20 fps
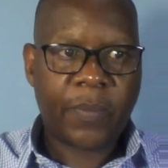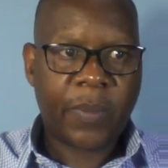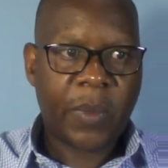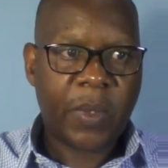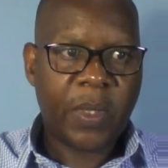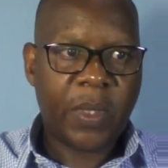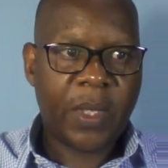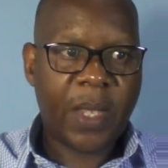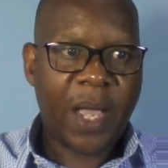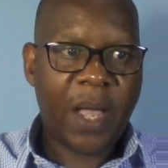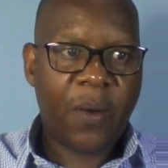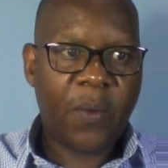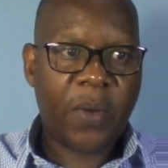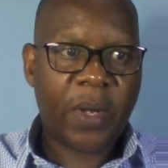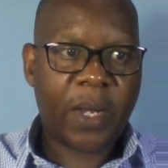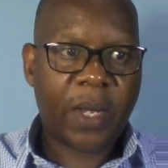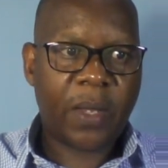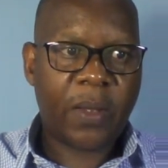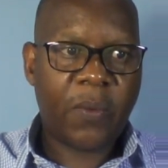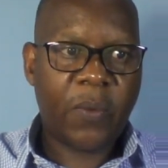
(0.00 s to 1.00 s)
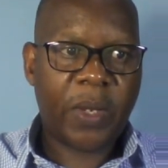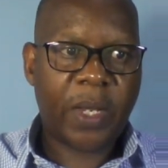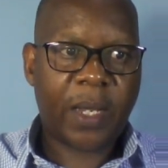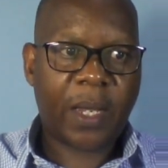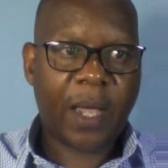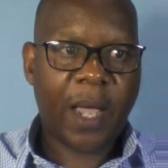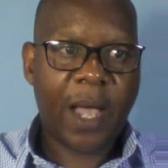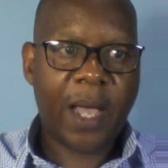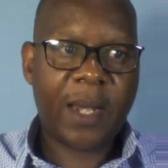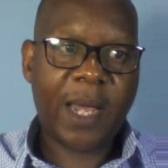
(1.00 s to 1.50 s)
we
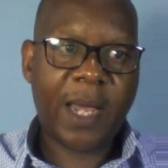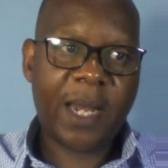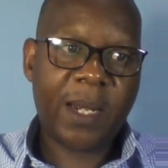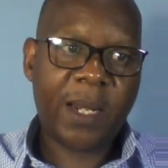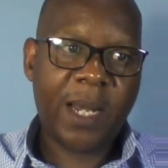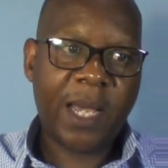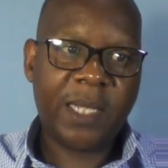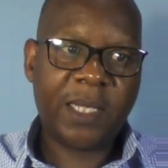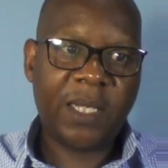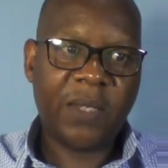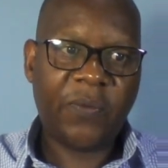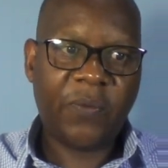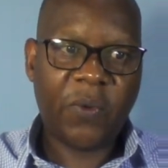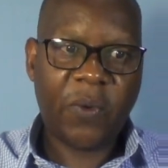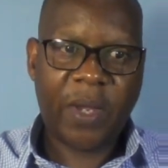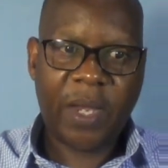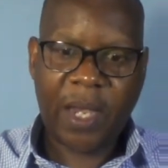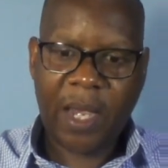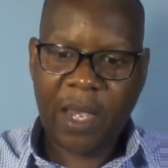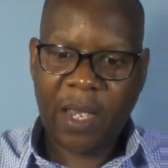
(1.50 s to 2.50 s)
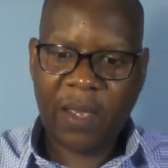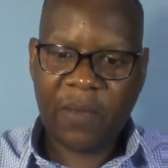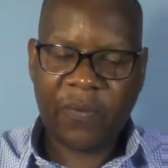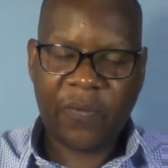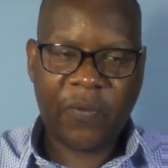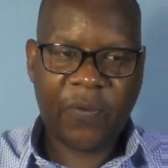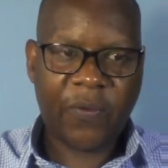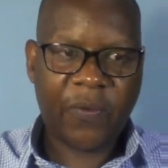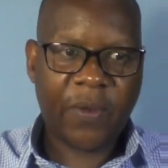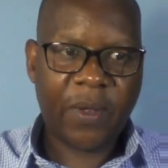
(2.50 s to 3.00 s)
can analyze if you
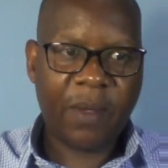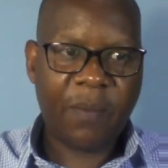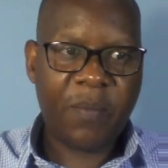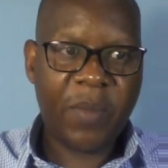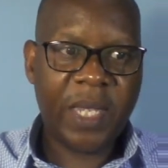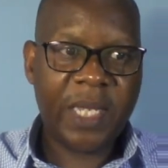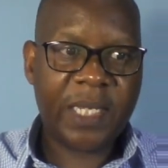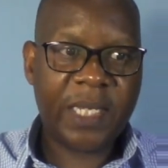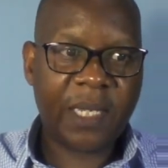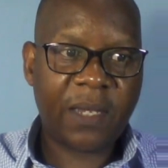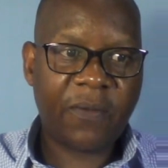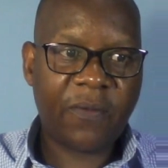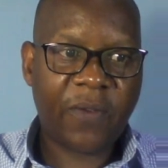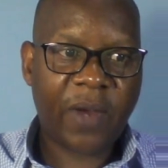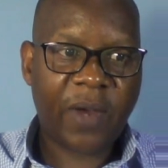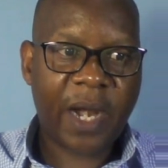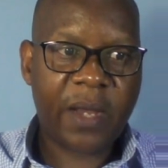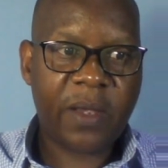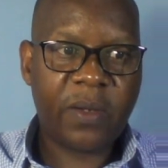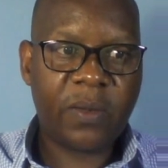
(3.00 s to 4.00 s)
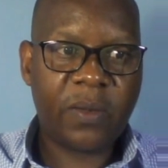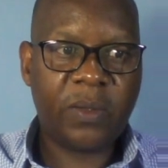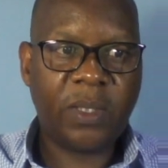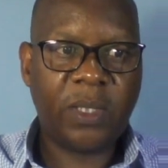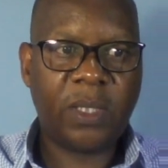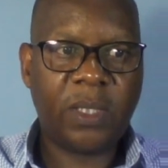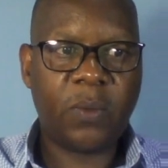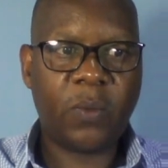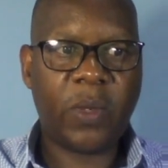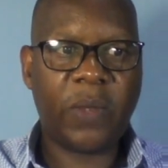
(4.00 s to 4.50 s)
have missing
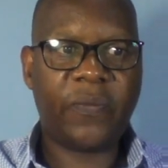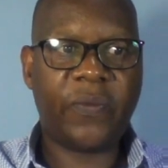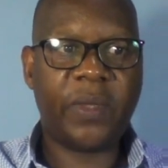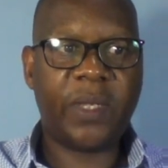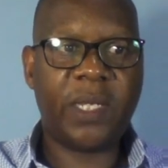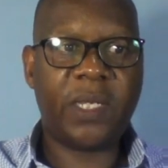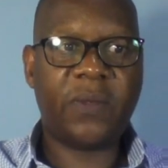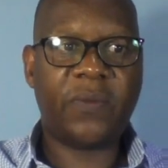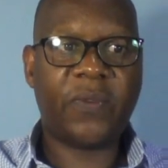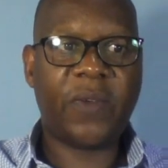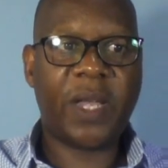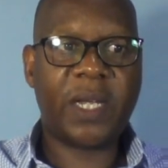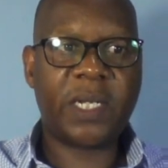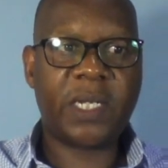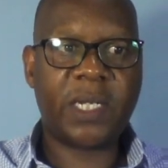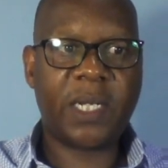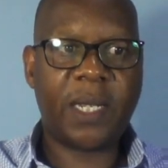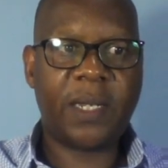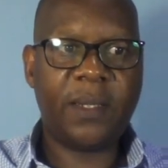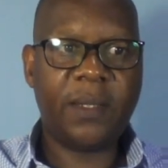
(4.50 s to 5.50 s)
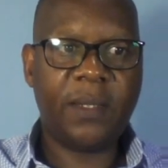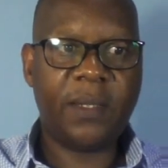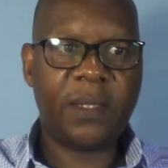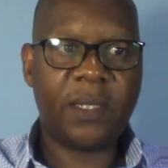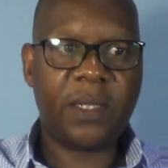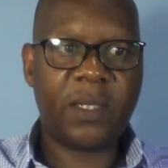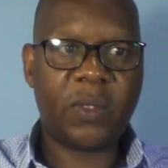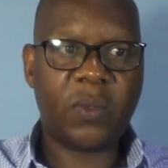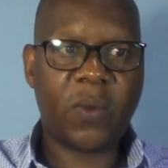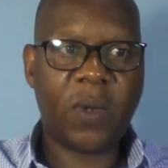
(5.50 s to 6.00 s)
values with this function.
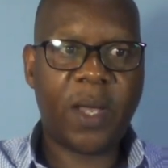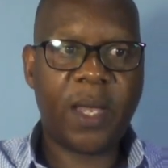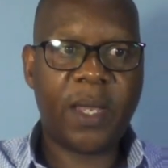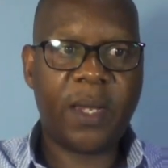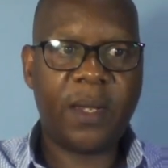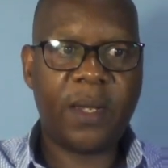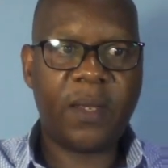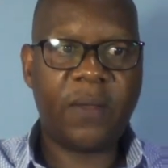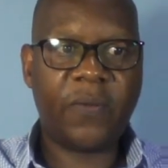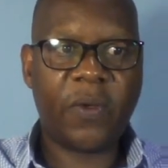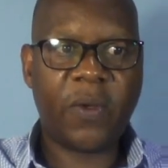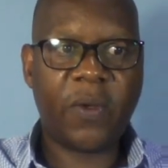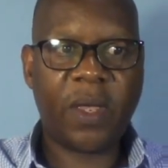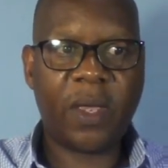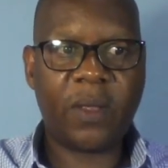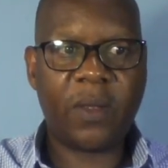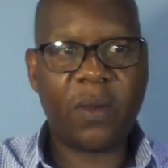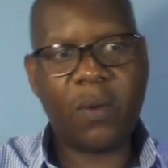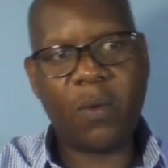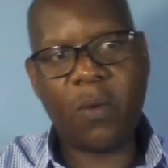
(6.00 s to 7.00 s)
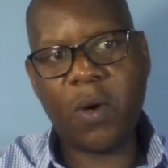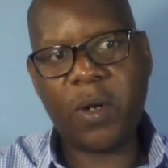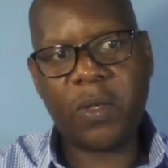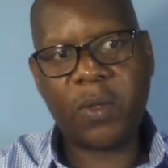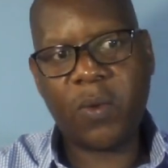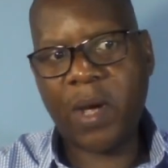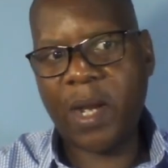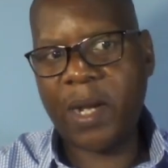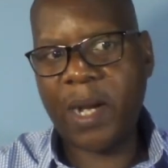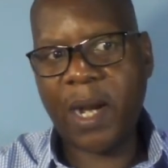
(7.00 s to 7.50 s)
This one, if you want
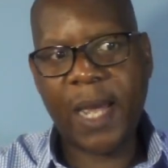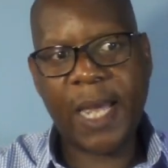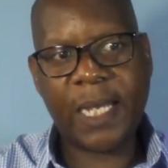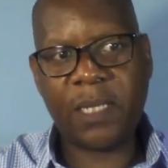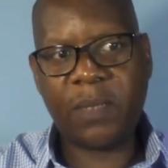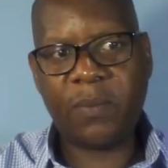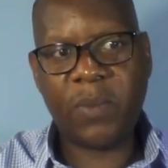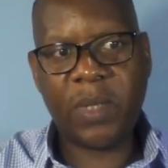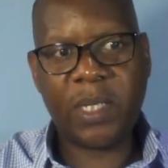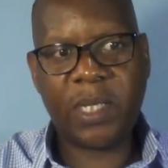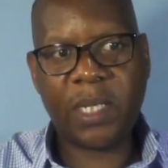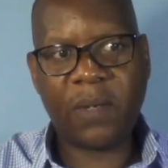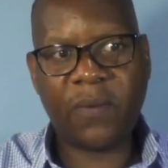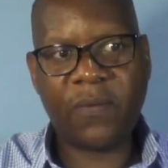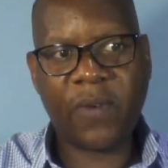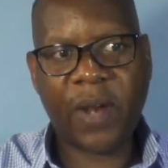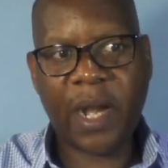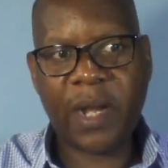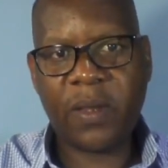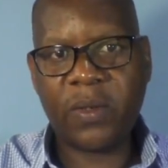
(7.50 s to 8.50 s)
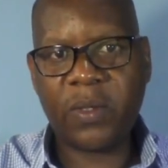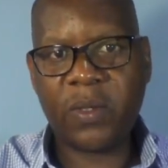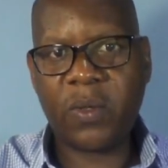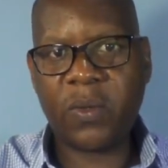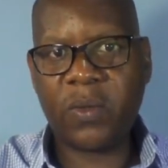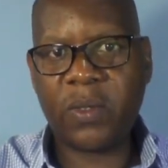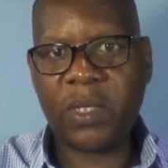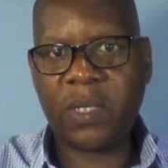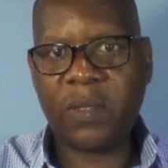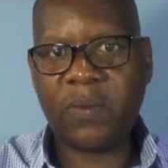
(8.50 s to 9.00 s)
to analyze missing values,
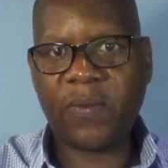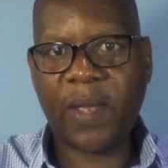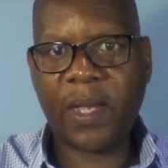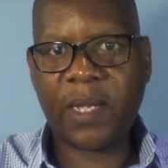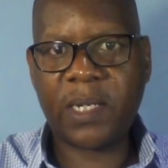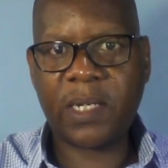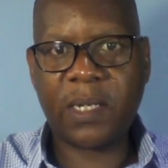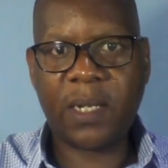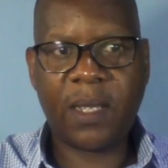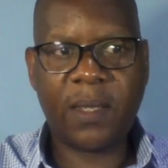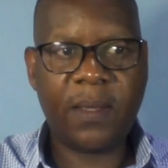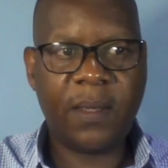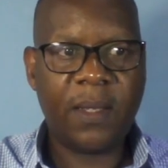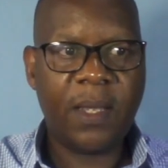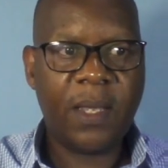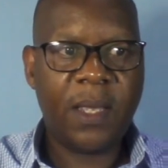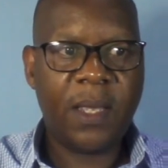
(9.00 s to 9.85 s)
use this function.